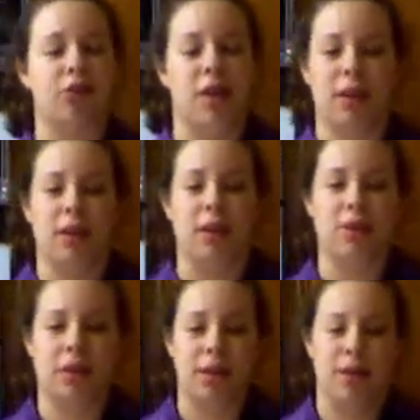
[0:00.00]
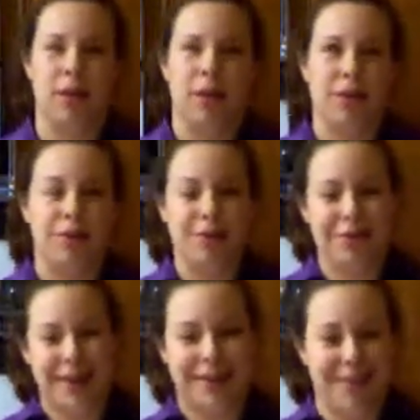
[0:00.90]
Stradley
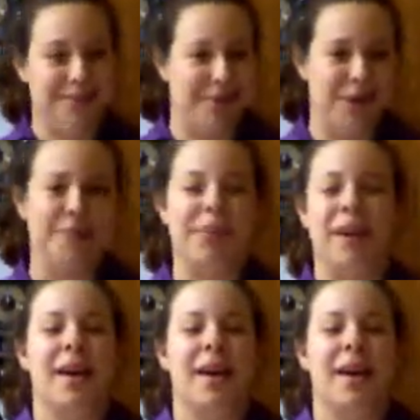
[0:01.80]
2004.